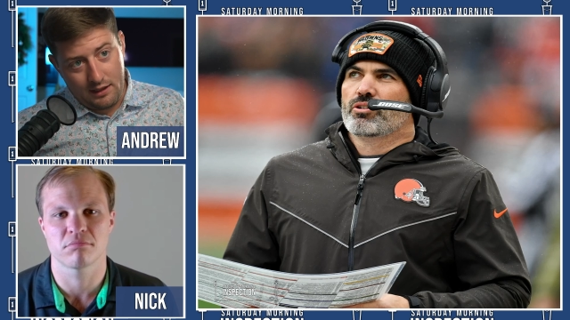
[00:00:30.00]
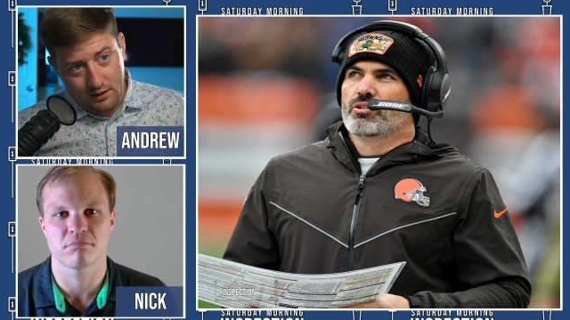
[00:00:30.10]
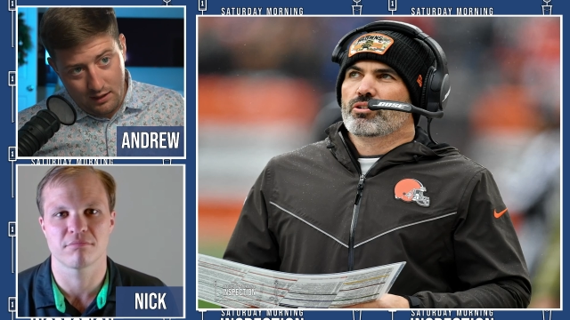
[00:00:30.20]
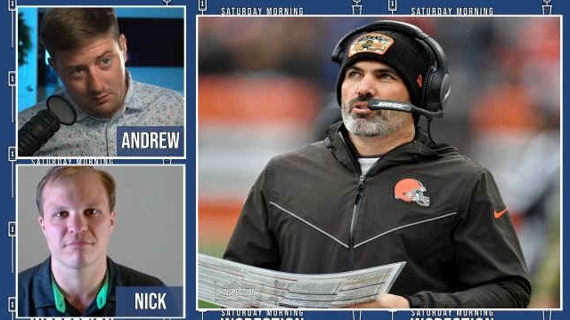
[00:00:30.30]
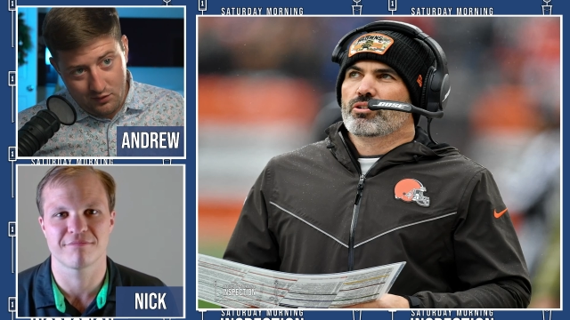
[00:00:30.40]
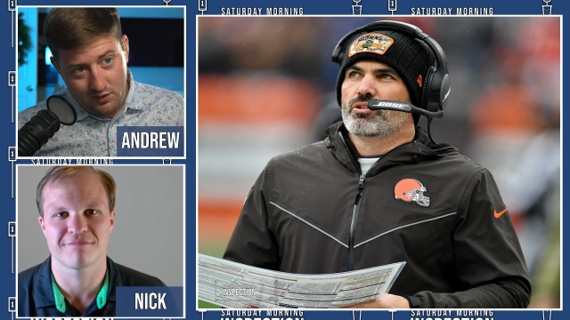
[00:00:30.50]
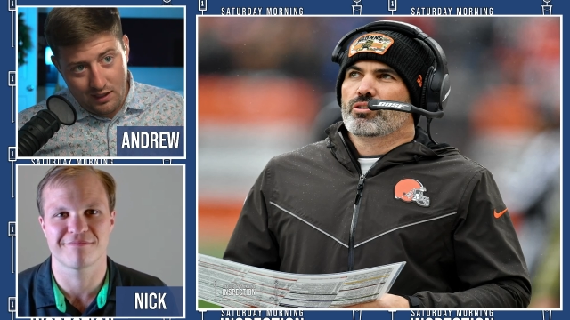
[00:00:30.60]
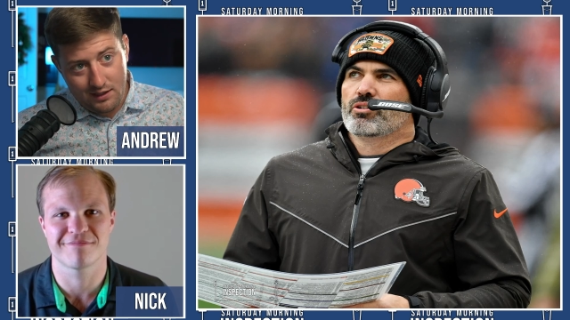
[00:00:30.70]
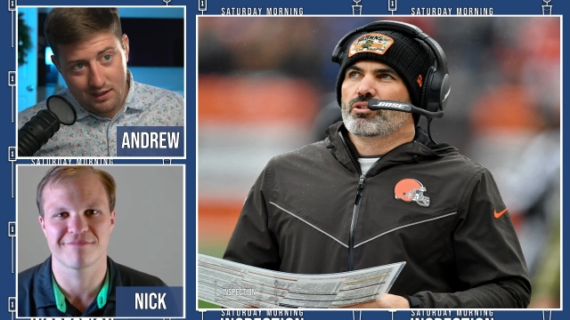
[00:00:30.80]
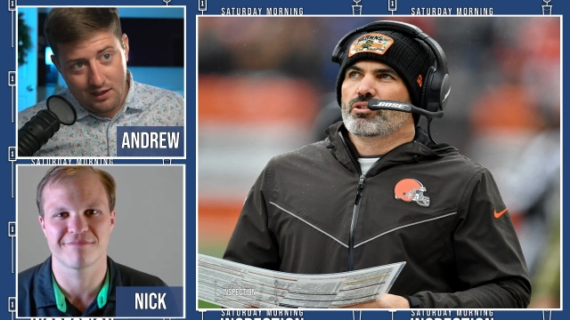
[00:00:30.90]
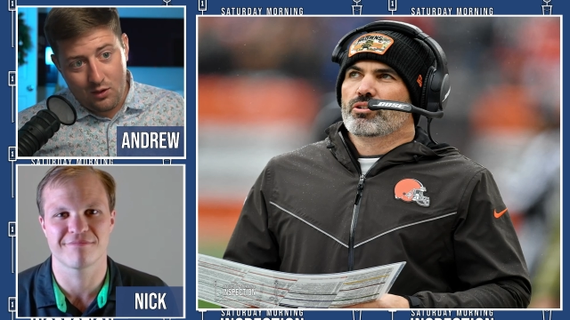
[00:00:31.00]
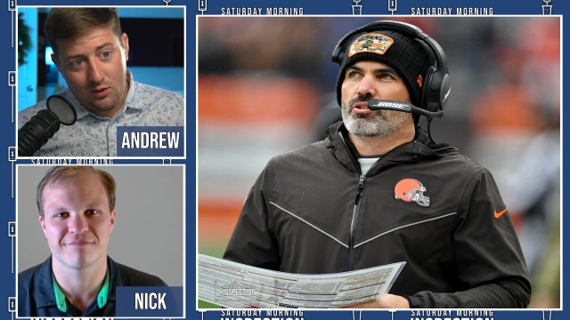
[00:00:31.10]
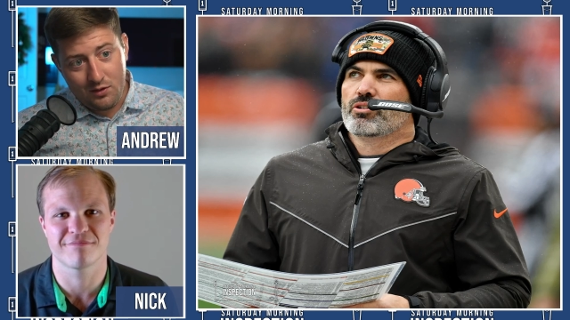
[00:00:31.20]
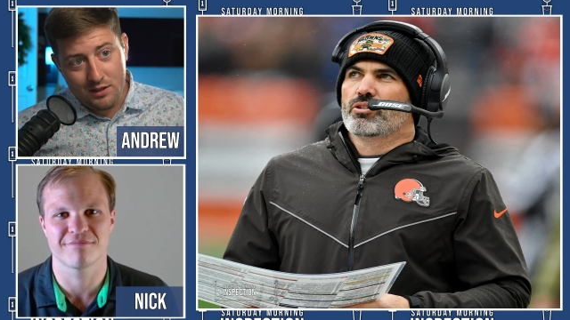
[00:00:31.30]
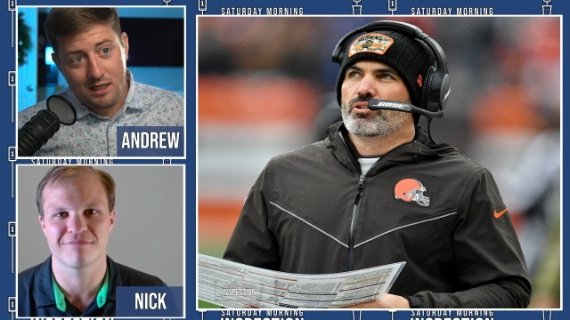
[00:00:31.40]
Speaker 1: of teams say that
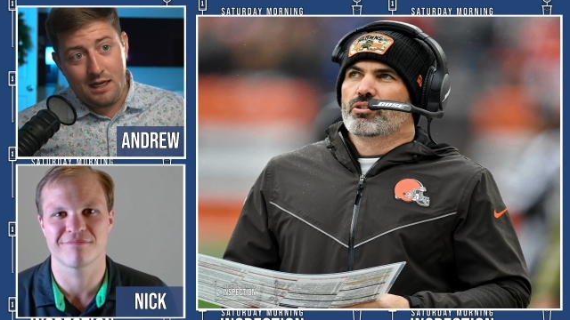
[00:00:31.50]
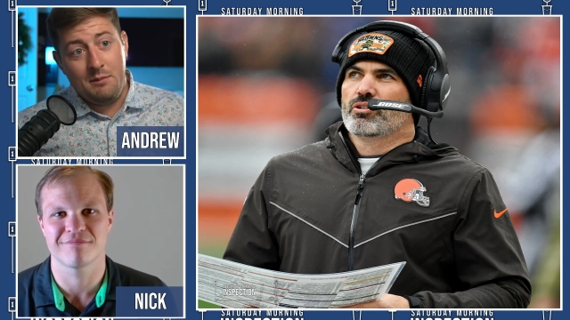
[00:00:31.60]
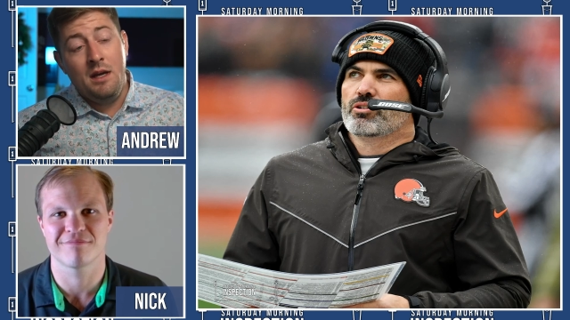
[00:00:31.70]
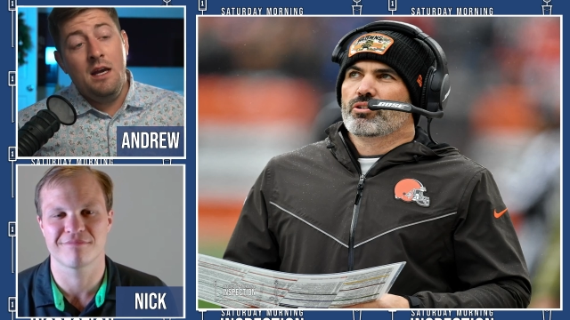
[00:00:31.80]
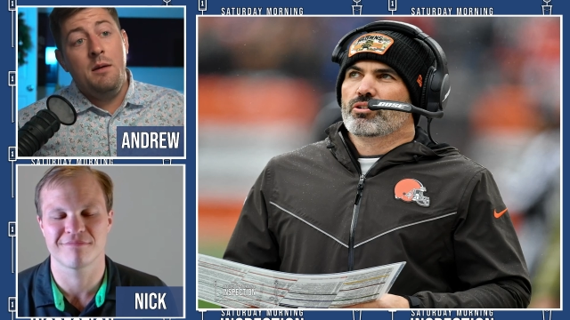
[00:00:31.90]
all the time,